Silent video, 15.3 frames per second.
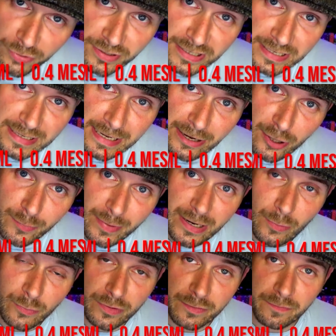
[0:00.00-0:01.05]
in here at the
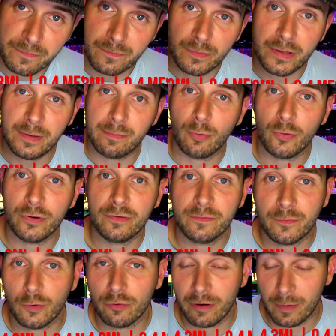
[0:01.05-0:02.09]
minute with the
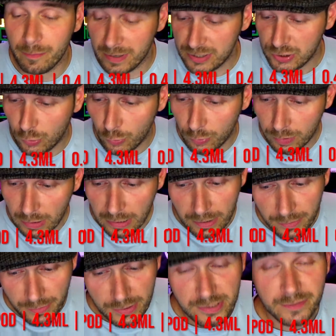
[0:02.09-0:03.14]
0.4 ohm mesh coil,
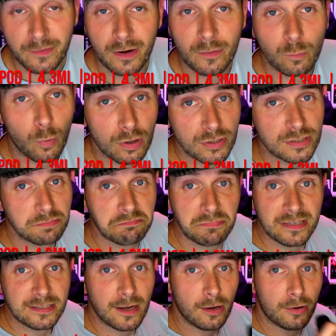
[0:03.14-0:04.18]
35 watts.
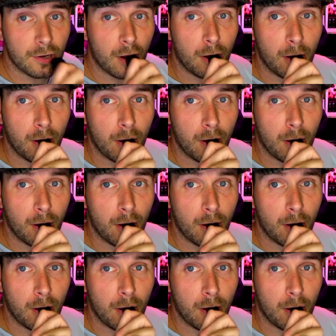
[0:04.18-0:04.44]
Let's go.